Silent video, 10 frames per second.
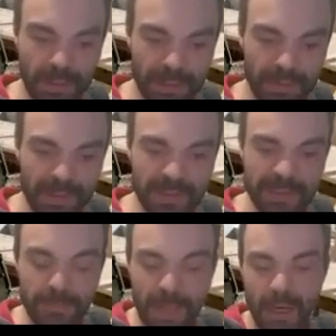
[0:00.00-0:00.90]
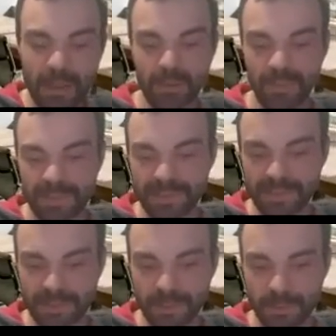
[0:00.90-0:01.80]
and this is part of
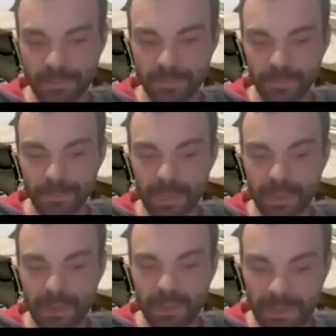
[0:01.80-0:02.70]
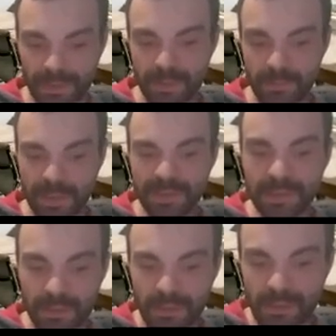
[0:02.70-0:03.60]
S0. And that means
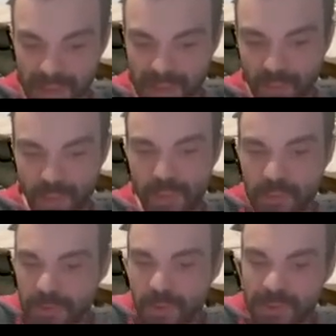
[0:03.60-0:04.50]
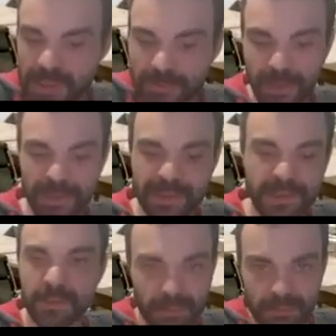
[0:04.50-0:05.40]
that this is true because it's being
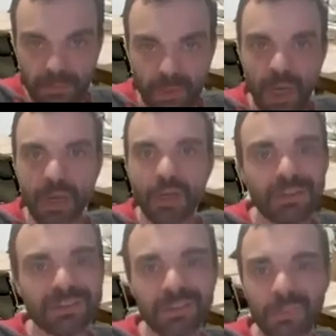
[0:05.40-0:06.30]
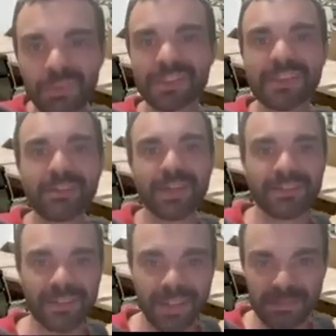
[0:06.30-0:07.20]
listed, duh, obviously, right?
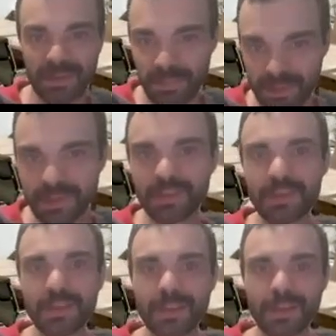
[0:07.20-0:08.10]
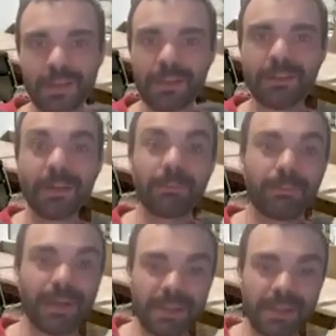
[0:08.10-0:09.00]
That's why you put it in.
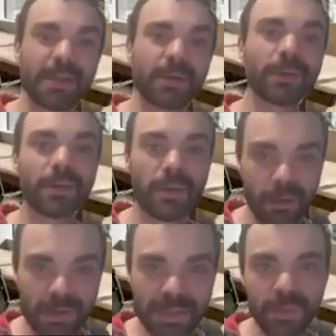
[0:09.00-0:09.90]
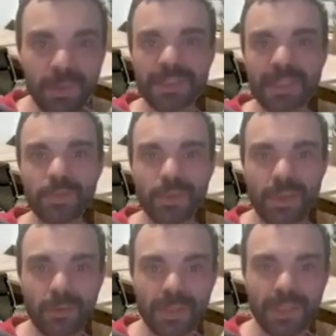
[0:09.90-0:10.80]
But what the closed world assumption
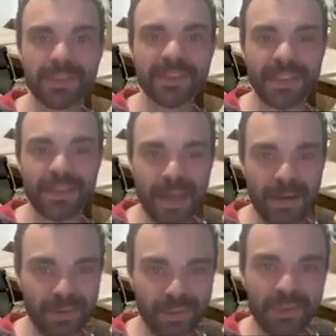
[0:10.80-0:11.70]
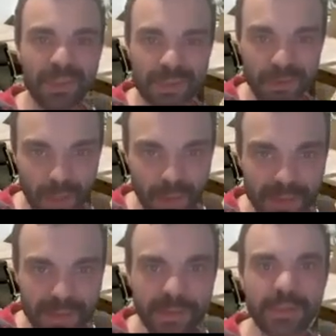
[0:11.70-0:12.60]
now means is that everything that's not
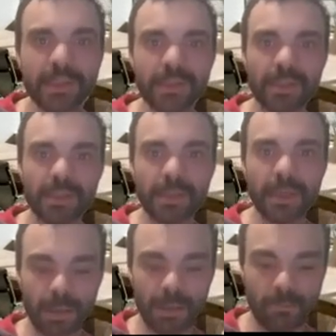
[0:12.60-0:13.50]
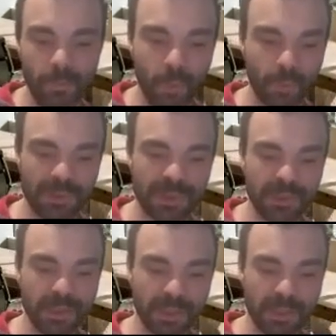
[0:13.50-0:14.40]
listed is regarded
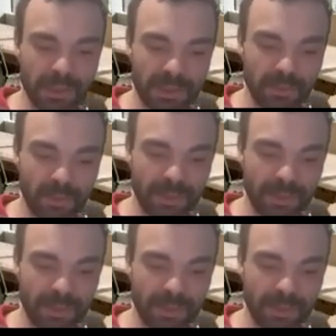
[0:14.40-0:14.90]
false. So for